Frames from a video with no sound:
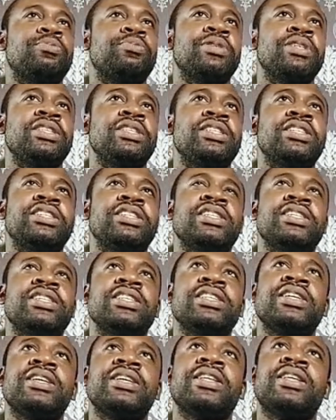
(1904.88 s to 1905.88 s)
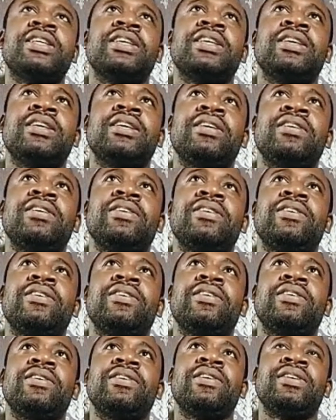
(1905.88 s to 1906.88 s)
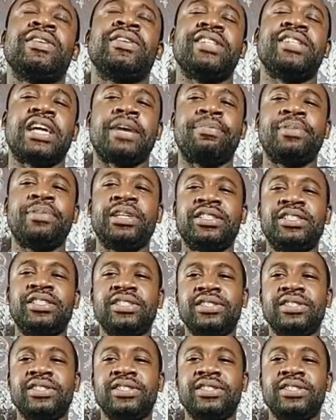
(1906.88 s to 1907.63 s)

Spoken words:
be the ability